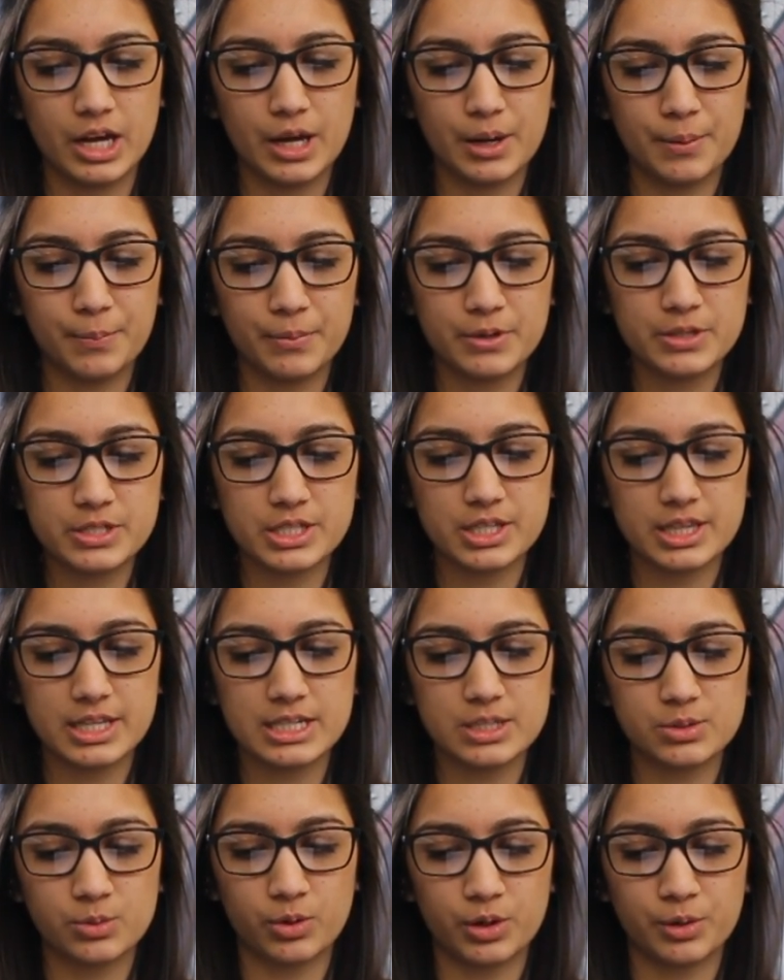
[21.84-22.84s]
Most of
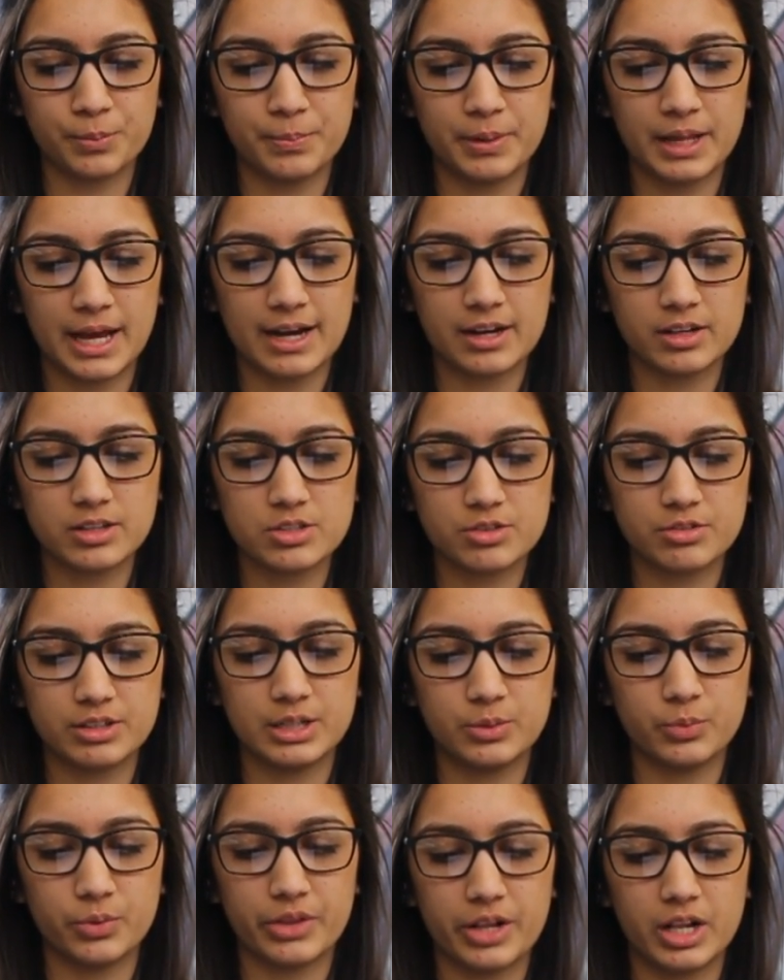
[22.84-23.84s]
these were on a black
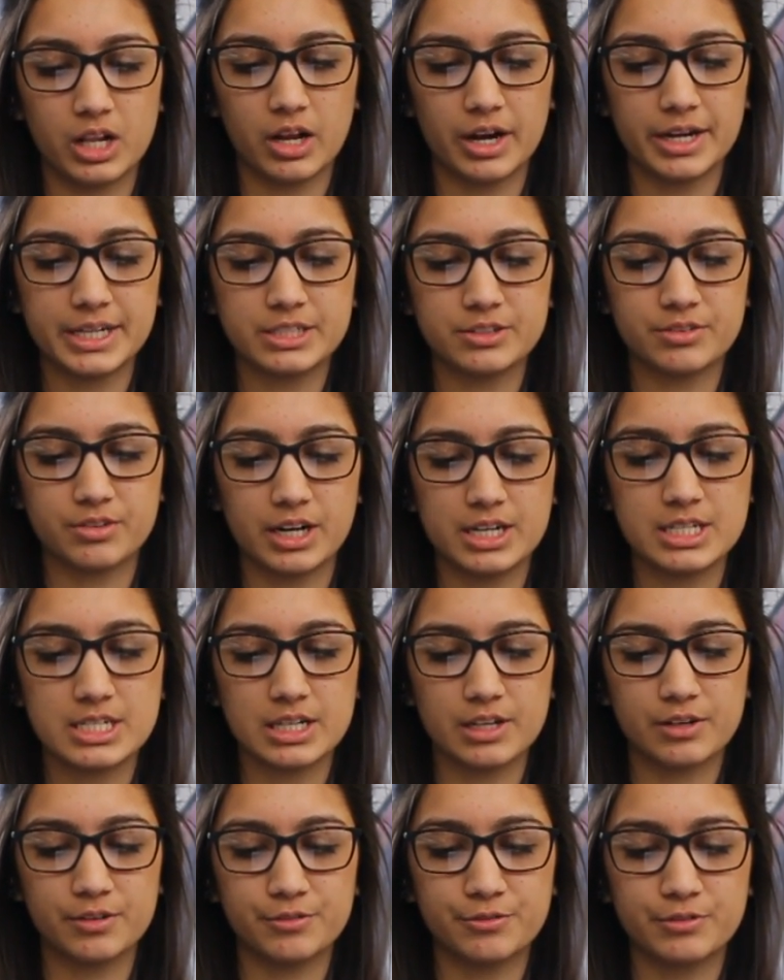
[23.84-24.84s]
screen with a lighter
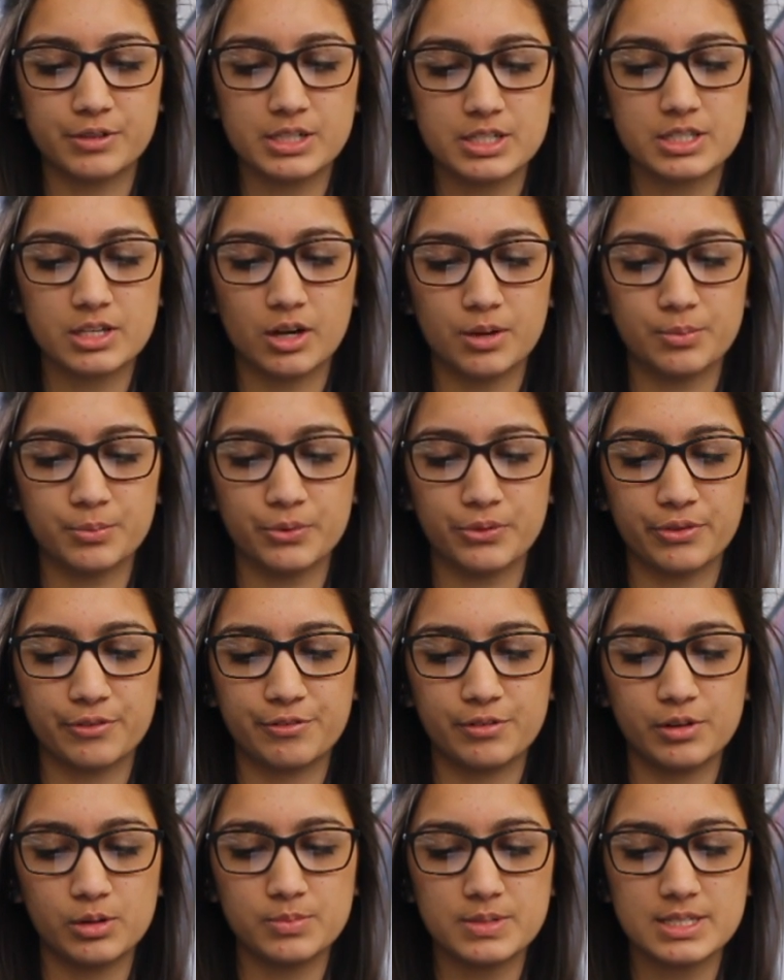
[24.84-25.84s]
writing. For example, the
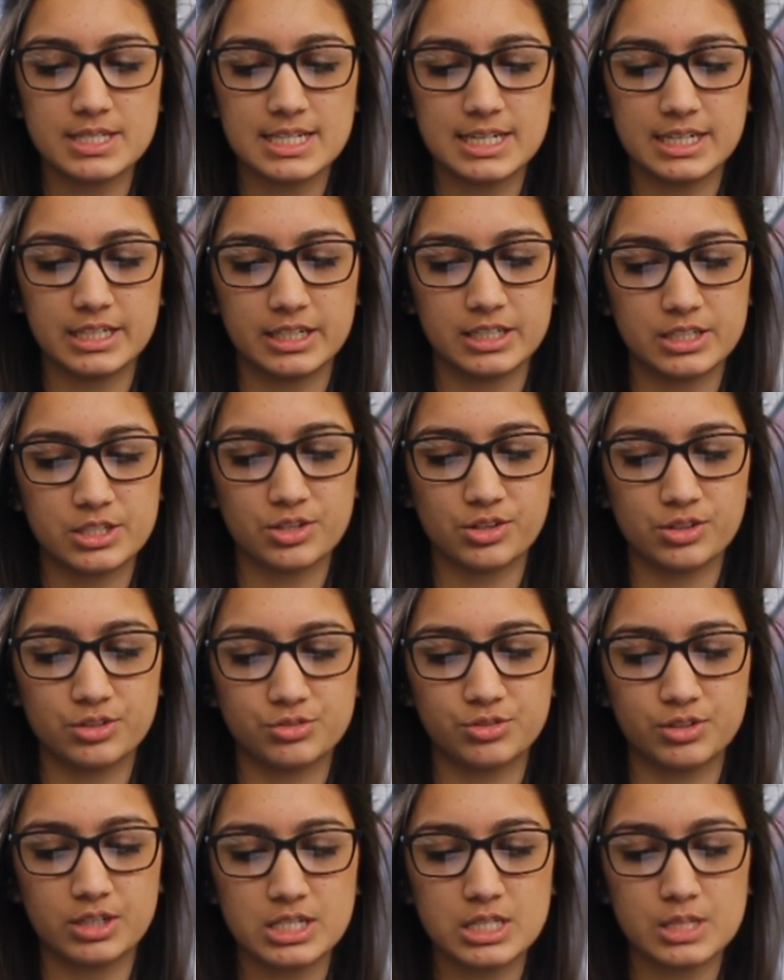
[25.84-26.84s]
film Insidious used
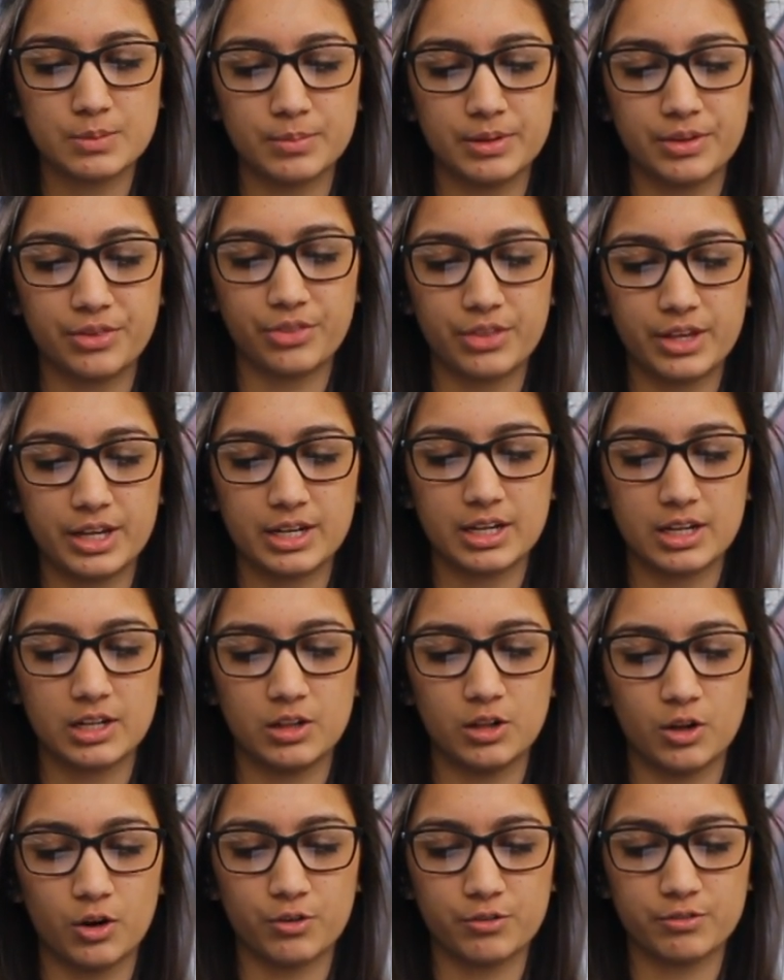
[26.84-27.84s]
reasonably thin and
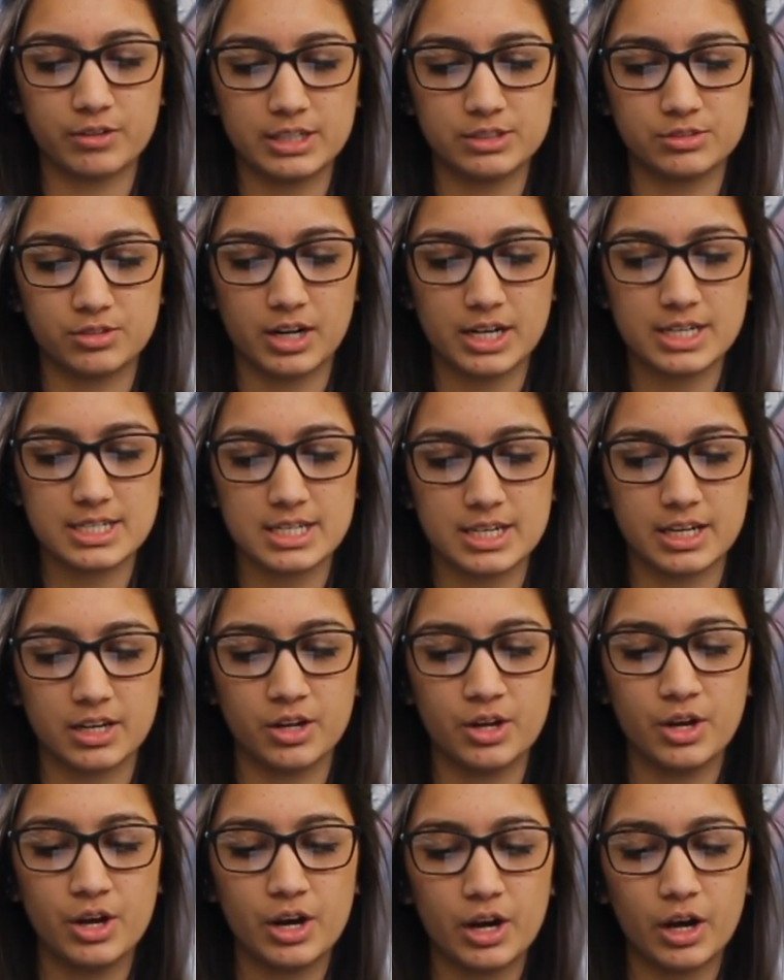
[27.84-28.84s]
long red writing
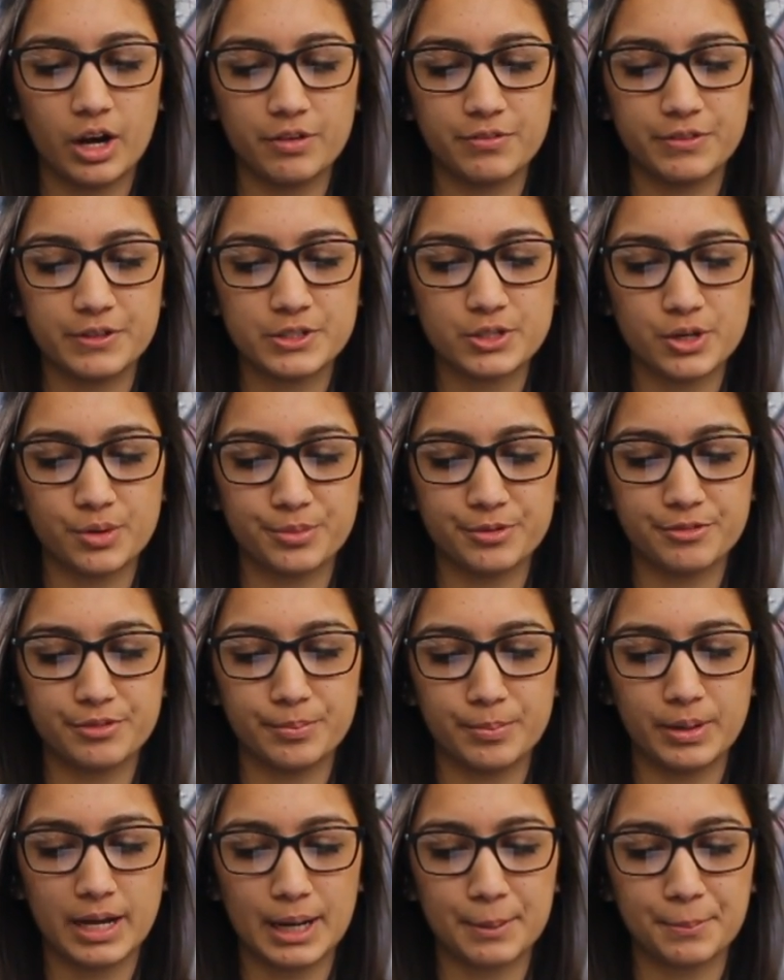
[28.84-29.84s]
over the top of a
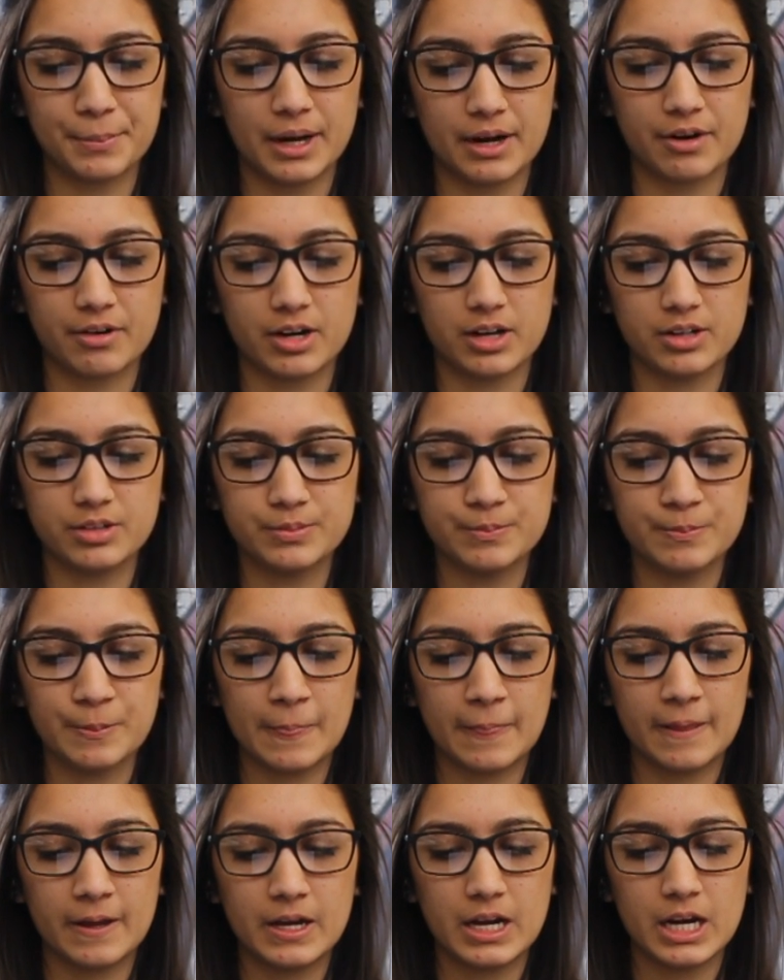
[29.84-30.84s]
black background,
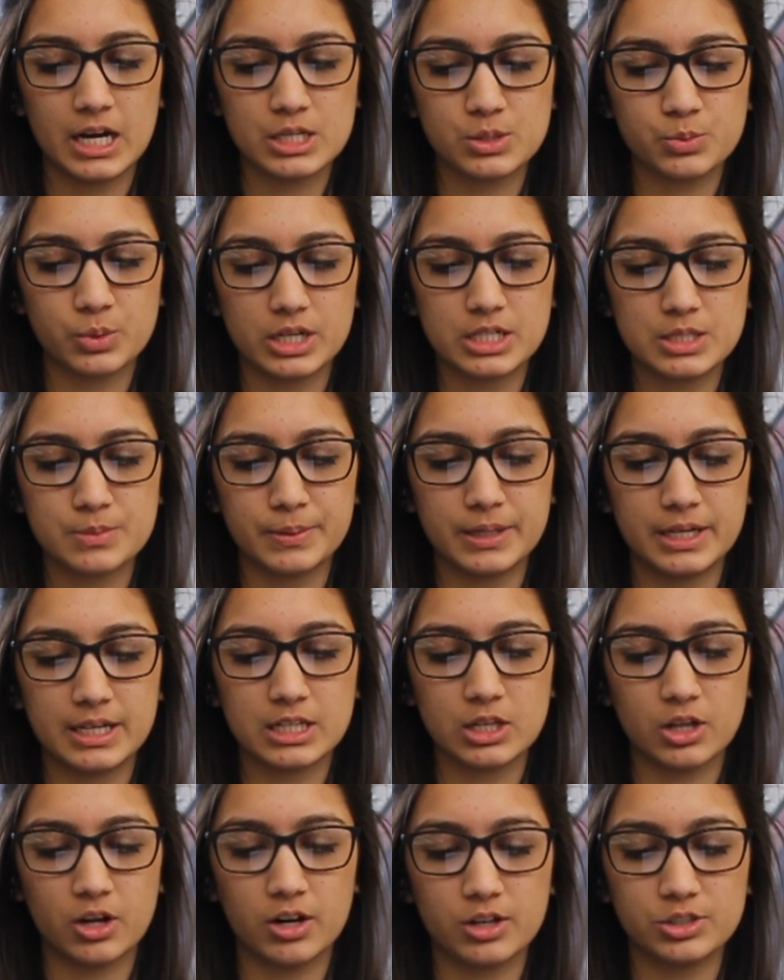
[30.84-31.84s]
as well as being
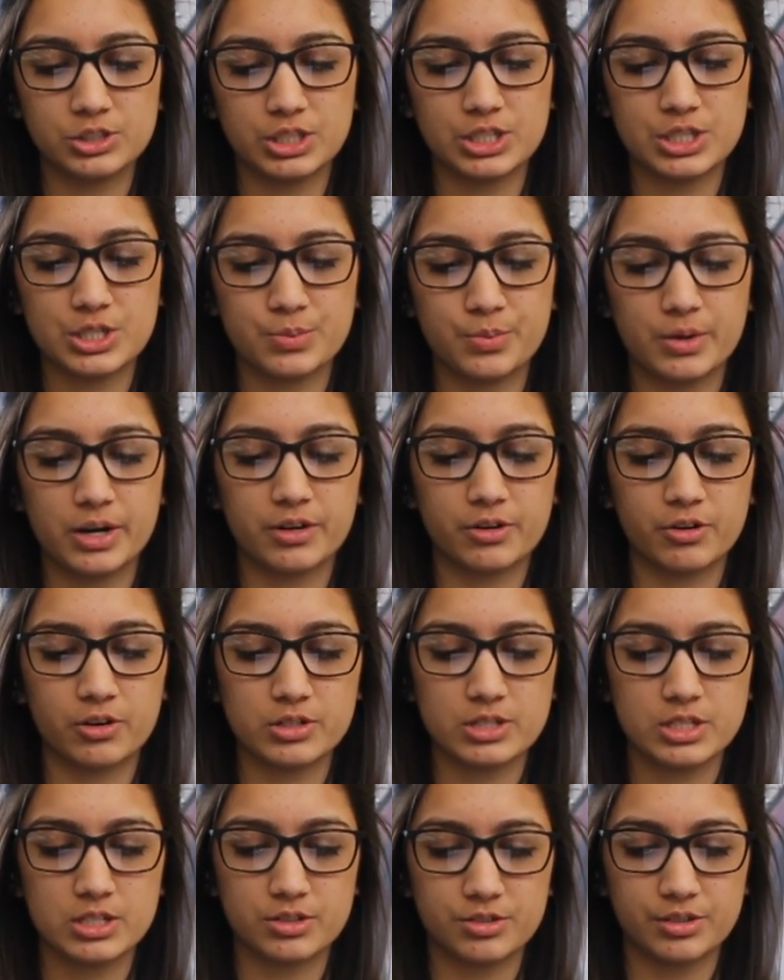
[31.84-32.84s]
large and spread across
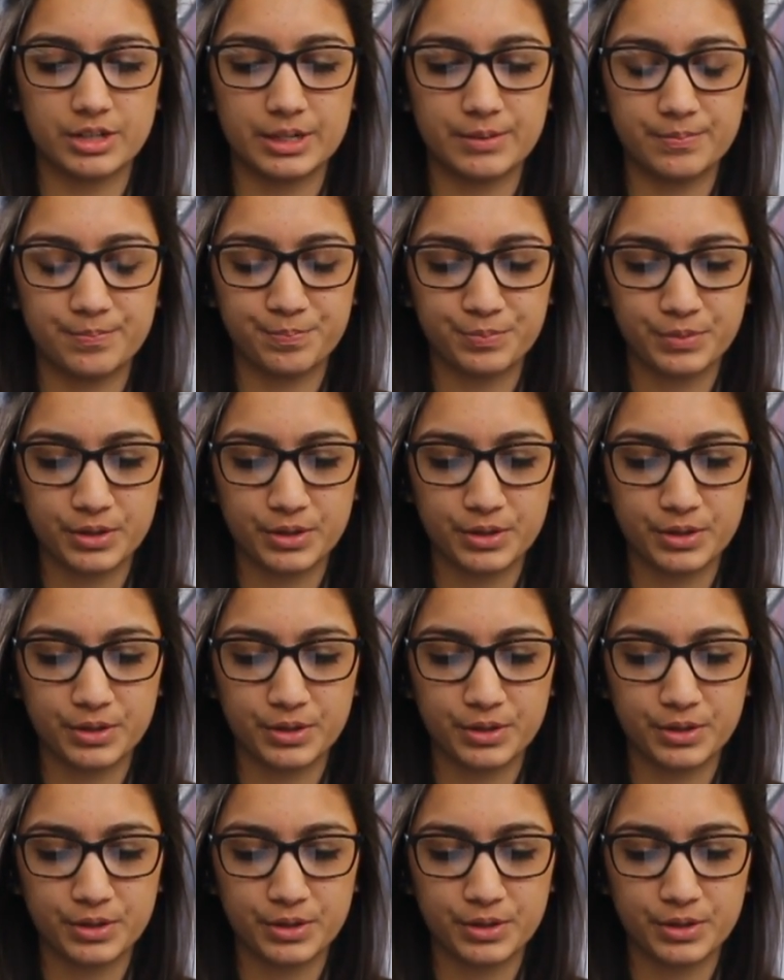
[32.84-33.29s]
the screen.